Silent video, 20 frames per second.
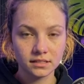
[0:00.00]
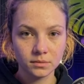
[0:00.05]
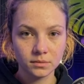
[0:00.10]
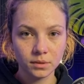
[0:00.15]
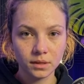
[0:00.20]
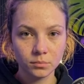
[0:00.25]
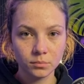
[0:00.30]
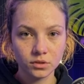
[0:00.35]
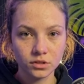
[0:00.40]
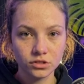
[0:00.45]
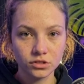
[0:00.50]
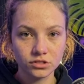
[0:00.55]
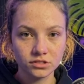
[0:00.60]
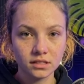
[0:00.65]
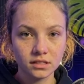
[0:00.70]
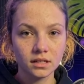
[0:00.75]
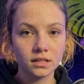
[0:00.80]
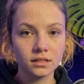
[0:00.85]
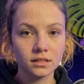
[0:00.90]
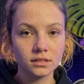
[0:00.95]
the members
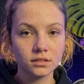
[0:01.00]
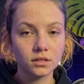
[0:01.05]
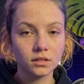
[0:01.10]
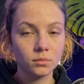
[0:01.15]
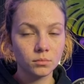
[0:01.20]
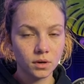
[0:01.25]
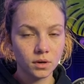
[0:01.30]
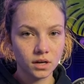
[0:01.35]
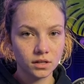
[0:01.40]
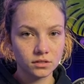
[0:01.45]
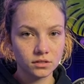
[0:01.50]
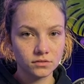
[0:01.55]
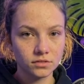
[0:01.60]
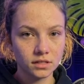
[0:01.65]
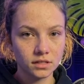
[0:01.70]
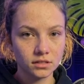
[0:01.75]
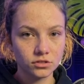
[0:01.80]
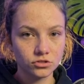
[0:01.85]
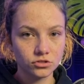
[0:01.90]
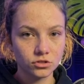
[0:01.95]
that are part of
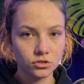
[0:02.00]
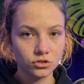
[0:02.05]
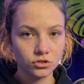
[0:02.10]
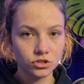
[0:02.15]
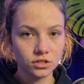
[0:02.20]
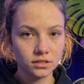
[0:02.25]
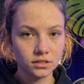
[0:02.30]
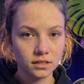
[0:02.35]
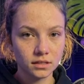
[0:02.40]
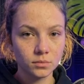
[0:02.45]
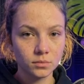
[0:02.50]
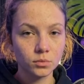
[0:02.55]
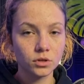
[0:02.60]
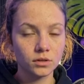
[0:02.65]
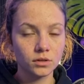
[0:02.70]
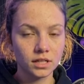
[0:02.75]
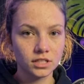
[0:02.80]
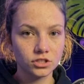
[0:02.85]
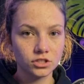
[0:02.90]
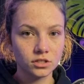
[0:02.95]
the solution,
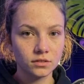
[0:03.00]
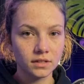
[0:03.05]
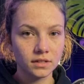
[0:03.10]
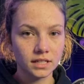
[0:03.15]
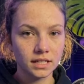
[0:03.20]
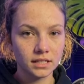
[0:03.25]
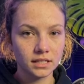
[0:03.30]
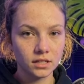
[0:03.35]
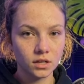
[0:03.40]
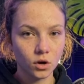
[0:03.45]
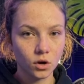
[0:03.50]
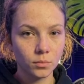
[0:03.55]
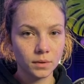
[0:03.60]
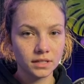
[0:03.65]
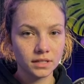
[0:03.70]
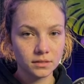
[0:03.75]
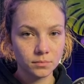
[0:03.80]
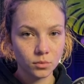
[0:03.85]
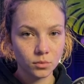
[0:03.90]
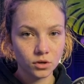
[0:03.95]
moderation of any
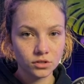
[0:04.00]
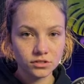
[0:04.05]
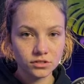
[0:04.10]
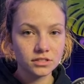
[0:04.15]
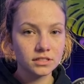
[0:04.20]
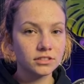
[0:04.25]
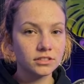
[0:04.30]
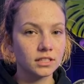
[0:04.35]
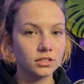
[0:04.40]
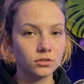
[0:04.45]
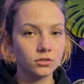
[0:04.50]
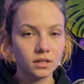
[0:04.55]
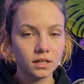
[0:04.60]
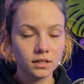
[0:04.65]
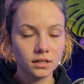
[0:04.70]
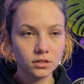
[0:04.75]
comments, posts, etc.